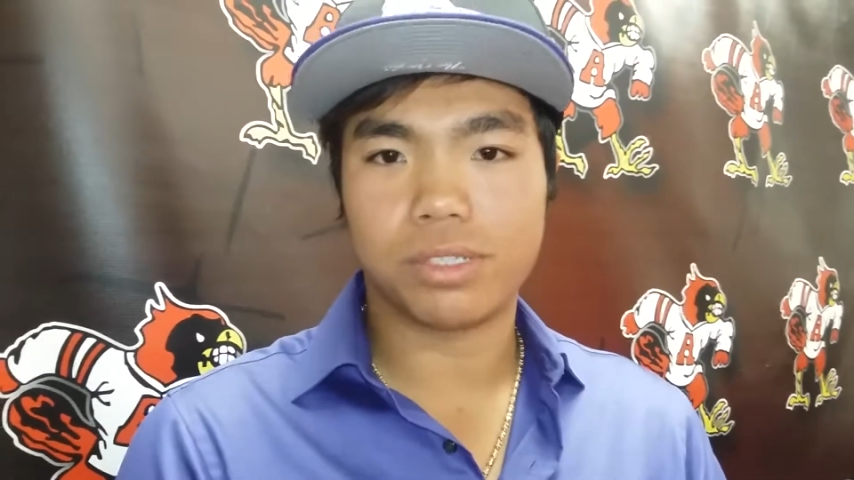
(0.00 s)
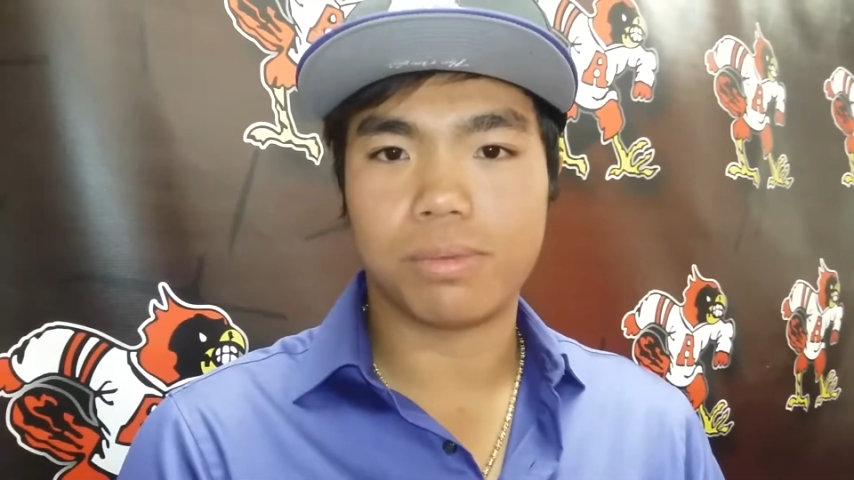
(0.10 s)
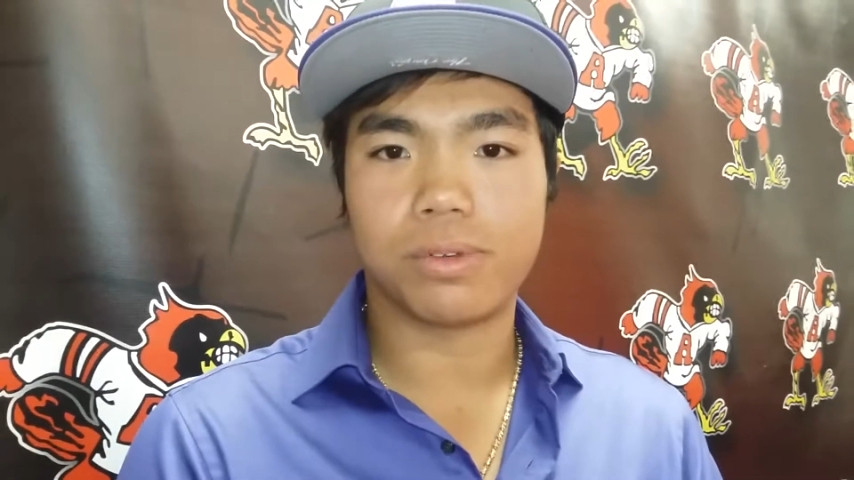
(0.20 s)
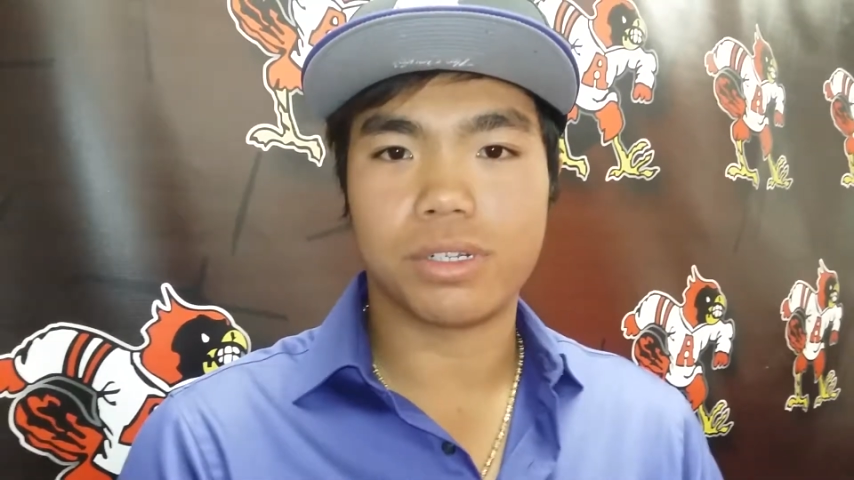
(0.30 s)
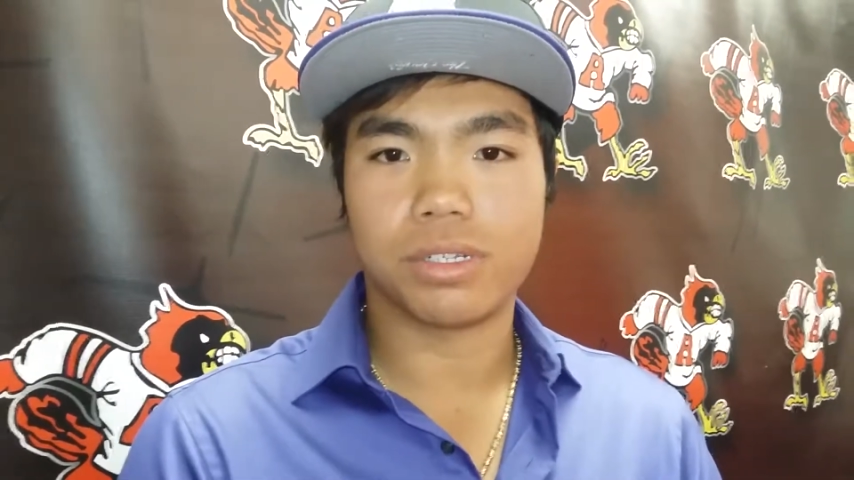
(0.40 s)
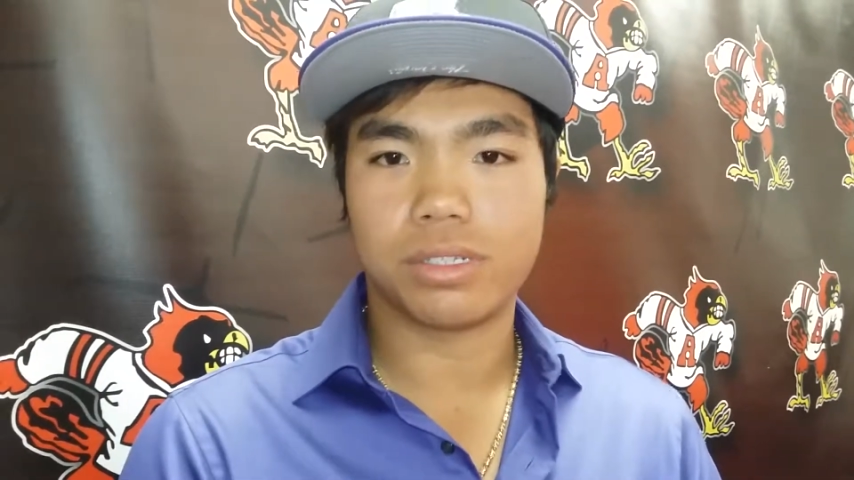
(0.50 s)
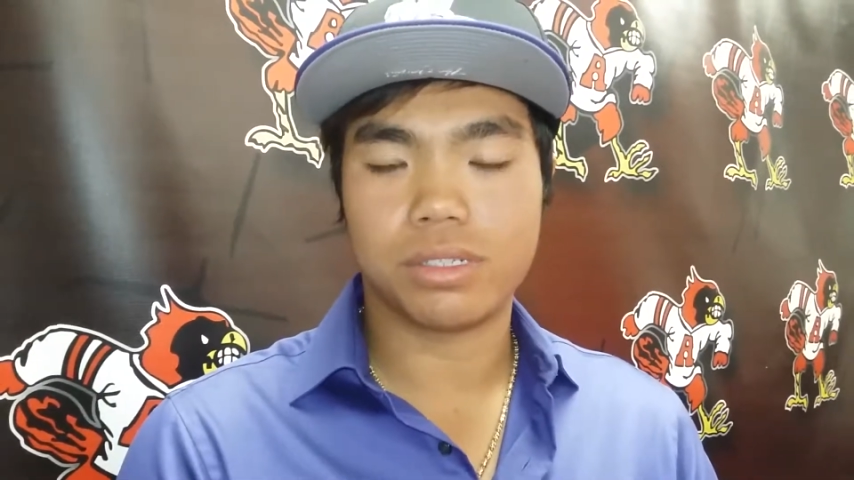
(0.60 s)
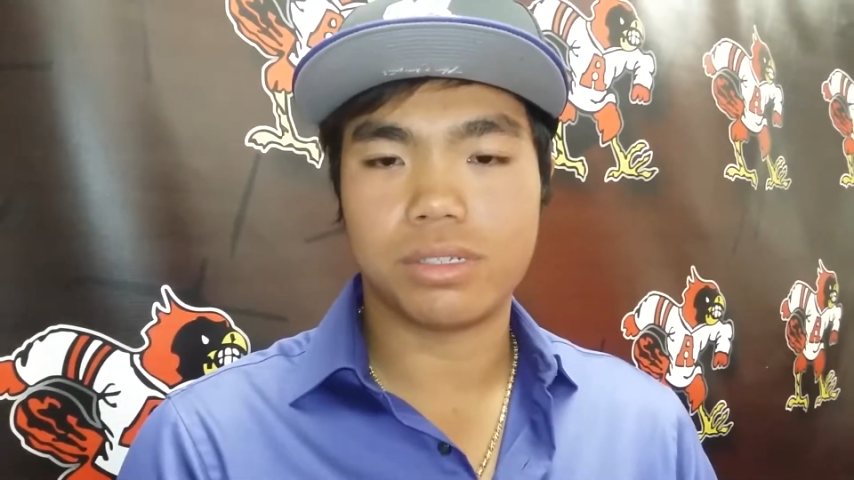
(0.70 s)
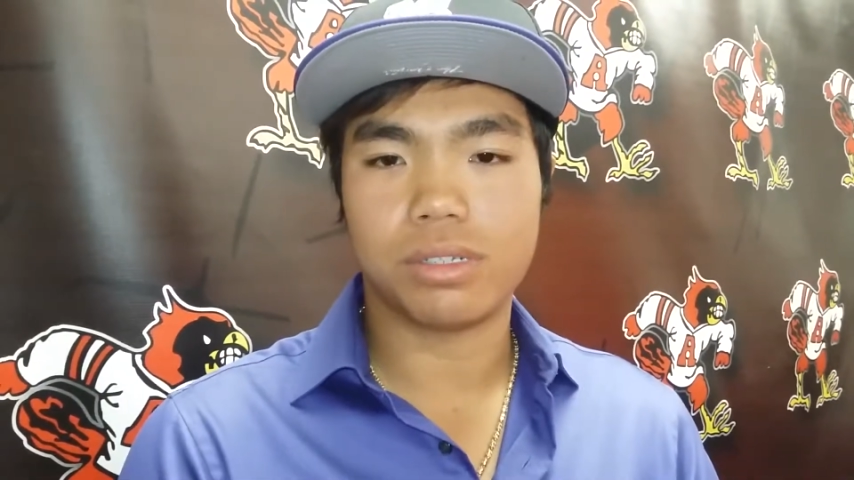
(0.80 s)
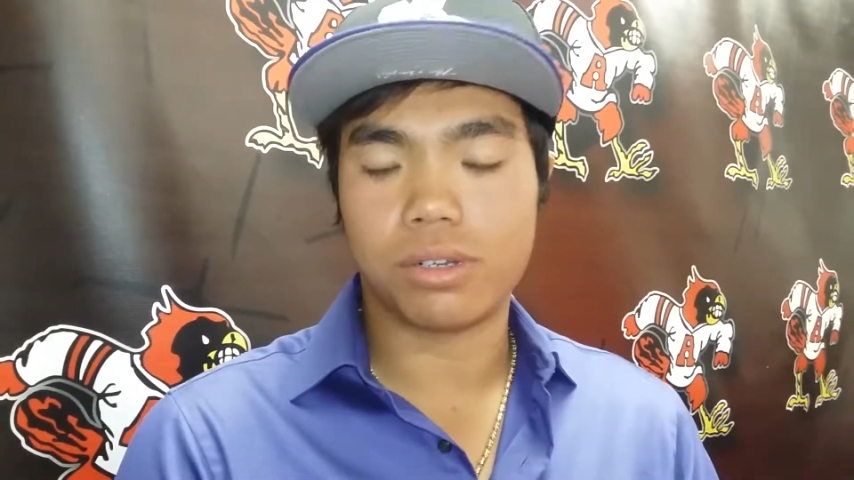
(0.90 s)
supporting
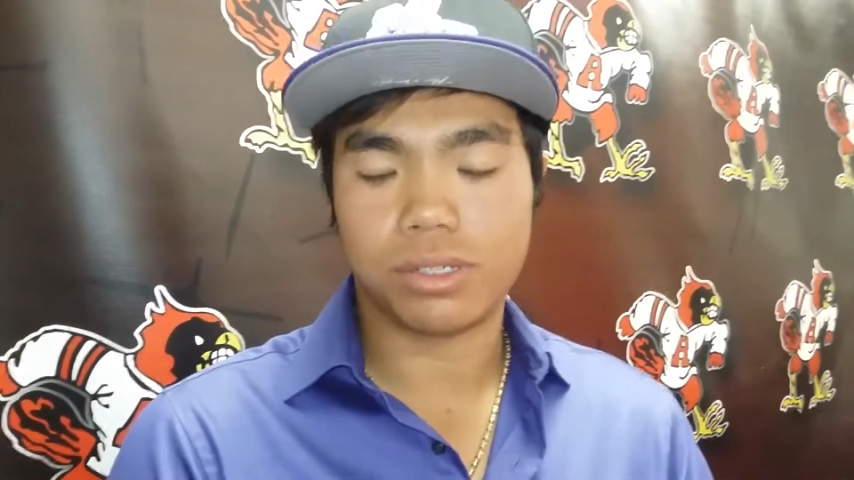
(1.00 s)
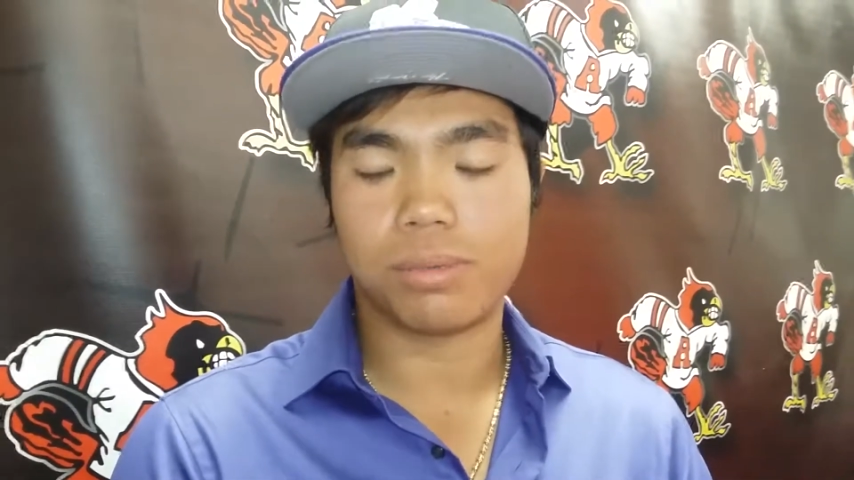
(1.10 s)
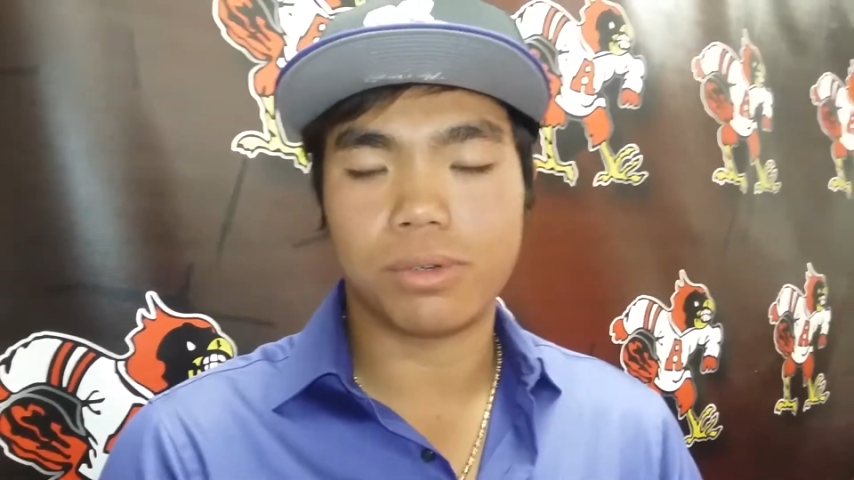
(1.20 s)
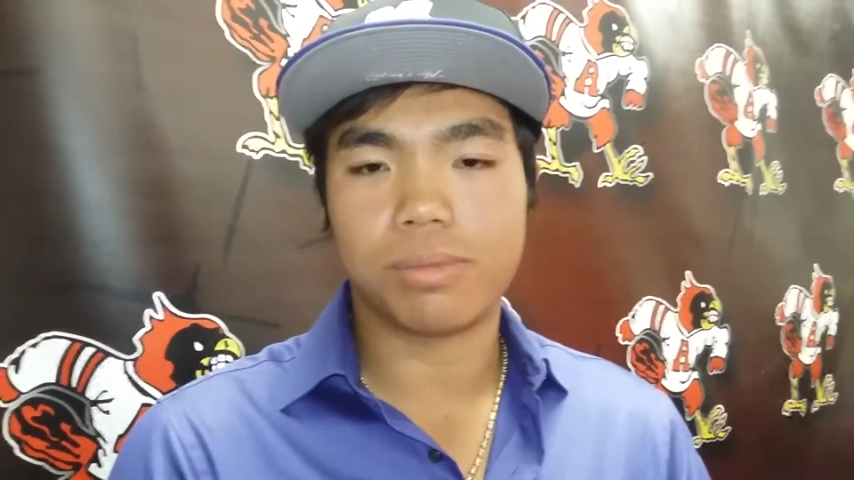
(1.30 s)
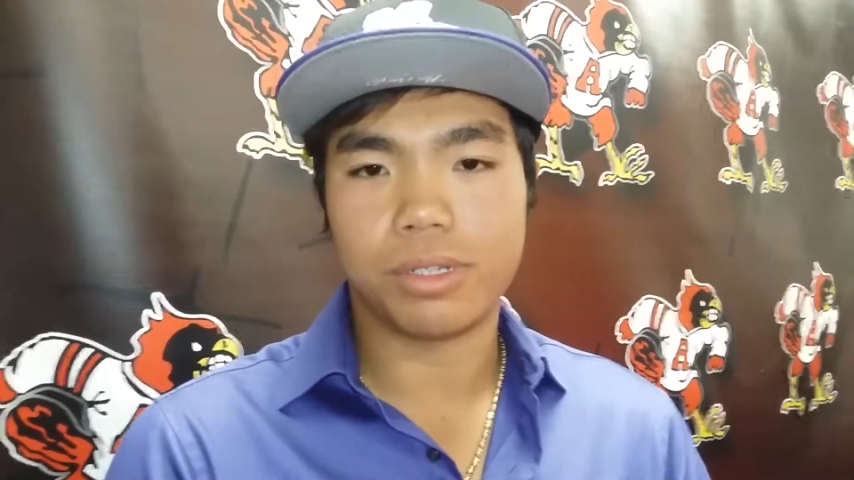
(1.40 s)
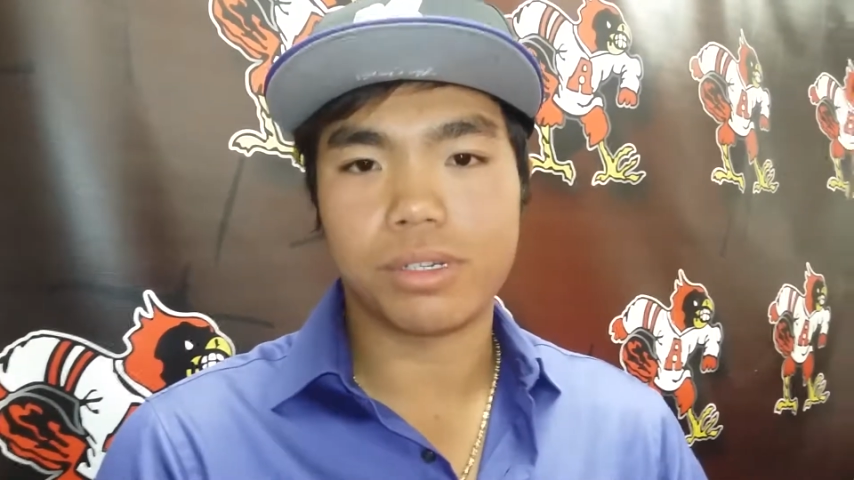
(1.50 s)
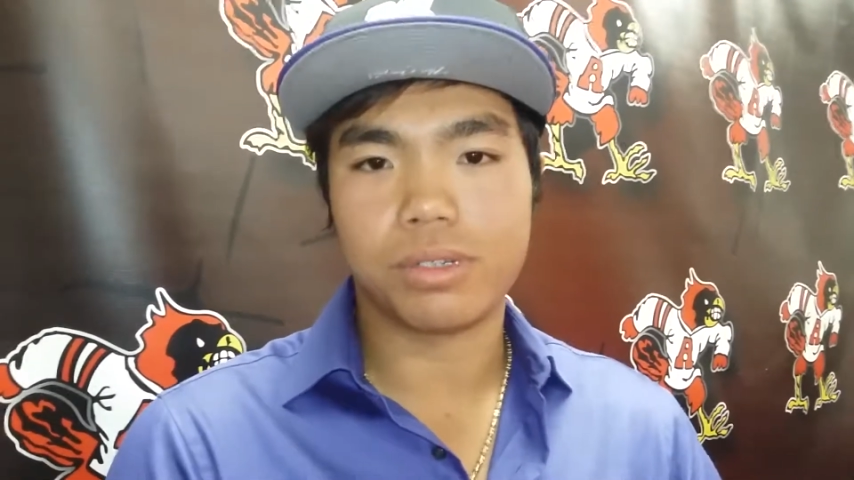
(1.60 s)
us or supporting me.